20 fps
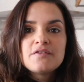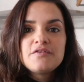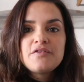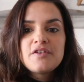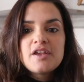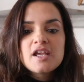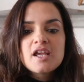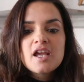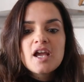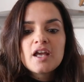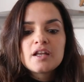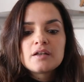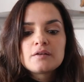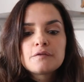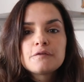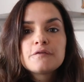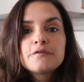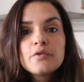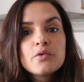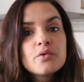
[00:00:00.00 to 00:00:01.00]

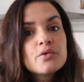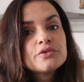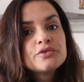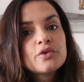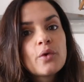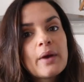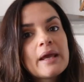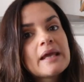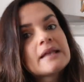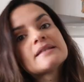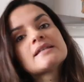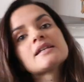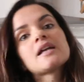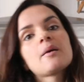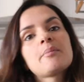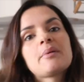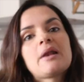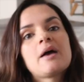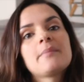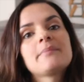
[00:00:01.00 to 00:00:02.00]
vegan food or eating
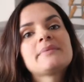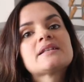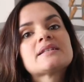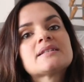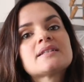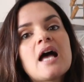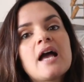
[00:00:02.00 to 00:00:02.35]
a plant-based